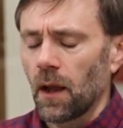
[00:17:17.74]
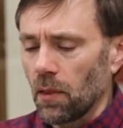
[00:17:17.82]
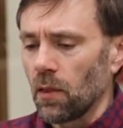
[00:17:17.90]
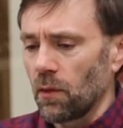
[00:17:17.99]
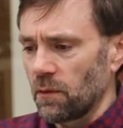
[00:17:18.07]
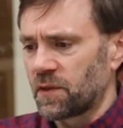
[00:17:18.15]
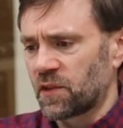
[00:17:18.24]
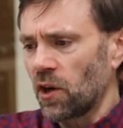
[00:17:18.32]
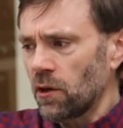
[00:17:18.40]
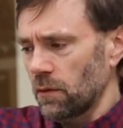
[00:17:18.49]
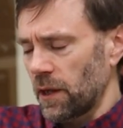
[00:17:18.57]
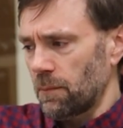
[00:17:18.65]
we'll
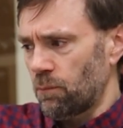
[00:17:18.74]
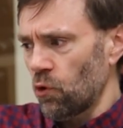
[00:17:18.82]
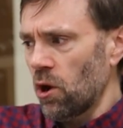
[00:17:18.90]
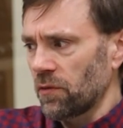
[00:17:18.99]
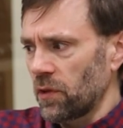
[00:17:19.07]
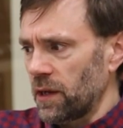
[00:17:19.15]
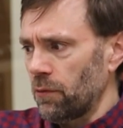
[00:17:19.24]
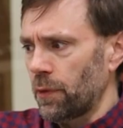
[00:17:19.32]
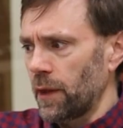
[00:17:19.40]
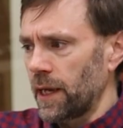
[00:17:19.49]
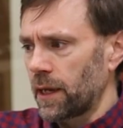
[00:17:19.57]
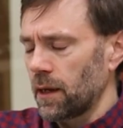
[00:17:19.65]
start like broadly with
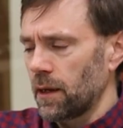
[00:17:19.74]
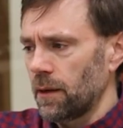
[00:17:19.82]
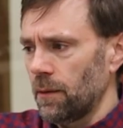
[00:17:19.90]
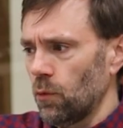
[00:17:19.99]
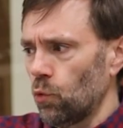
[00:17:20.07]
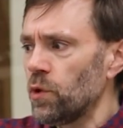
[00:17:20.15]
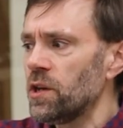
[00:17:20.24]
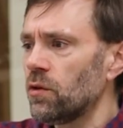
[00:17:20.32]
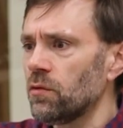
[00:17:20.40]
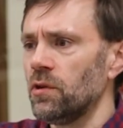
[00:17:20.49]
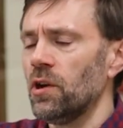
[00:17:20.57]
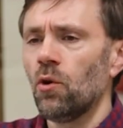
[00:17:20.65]
like we
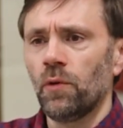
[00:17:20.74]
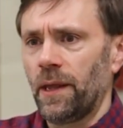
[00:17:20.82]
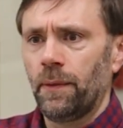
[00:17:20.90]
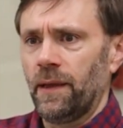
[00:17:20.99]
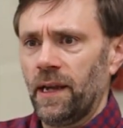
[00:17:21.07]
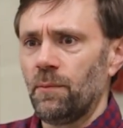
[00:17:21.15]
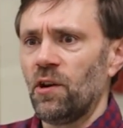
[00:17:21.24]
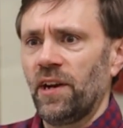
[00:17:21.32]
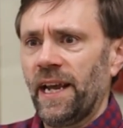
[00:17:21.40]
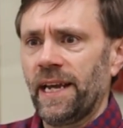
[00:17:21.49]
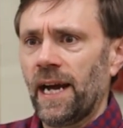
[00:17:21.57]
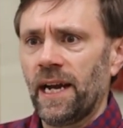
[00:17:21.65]
don't know anything about
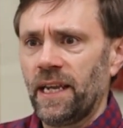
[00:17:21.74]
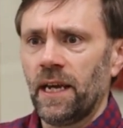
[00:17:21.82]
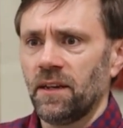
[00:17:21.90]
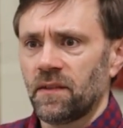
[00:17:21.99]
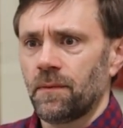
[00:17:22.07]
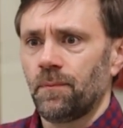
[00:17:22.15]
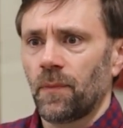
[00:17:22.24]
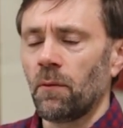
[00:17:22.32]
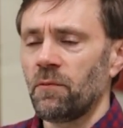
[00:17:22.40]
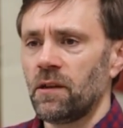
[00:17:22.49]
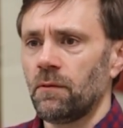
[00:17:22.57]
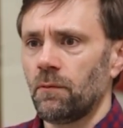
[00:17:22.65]
AI yet. Mm-hmm. I
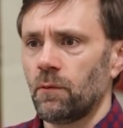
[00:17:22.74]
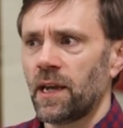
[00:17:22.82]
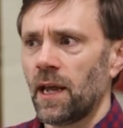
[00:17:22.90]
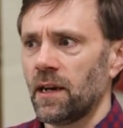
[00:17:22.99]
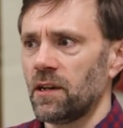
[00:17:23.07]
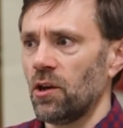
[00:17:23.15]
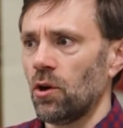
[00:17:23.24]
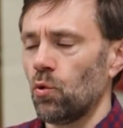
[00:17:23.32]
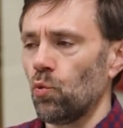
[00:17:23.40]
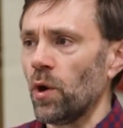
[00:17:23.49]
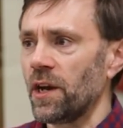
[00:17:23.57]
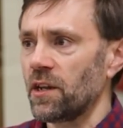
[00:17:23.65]
mean, we kind of know
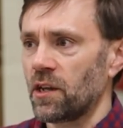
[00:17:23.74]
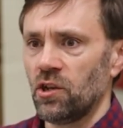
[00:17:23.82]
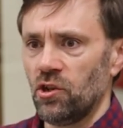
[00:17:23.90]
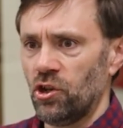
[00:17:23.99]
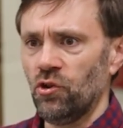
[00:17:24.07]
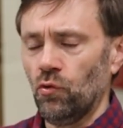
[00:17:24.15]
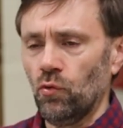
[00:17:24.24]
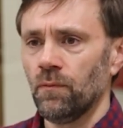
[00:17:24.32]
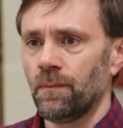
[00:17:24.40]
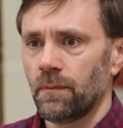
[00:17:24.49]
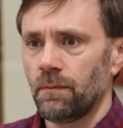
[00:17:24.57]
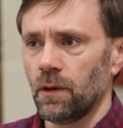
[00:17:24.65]
what it can do,
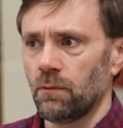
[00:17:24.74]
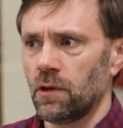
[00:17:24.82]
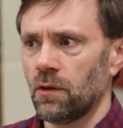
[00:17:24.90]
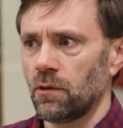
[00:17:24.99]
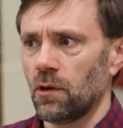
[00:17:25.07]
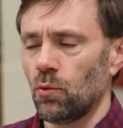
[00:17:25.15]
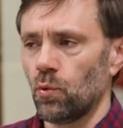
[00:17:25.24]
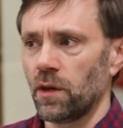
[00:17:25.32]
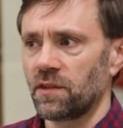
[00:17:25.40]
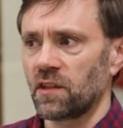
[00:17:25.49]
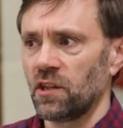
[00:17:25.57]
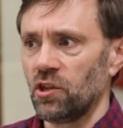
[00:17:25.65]
but we don't know what
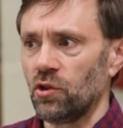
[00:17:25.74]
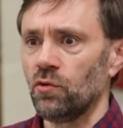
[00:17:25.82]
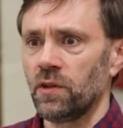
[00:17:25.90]
it's going to do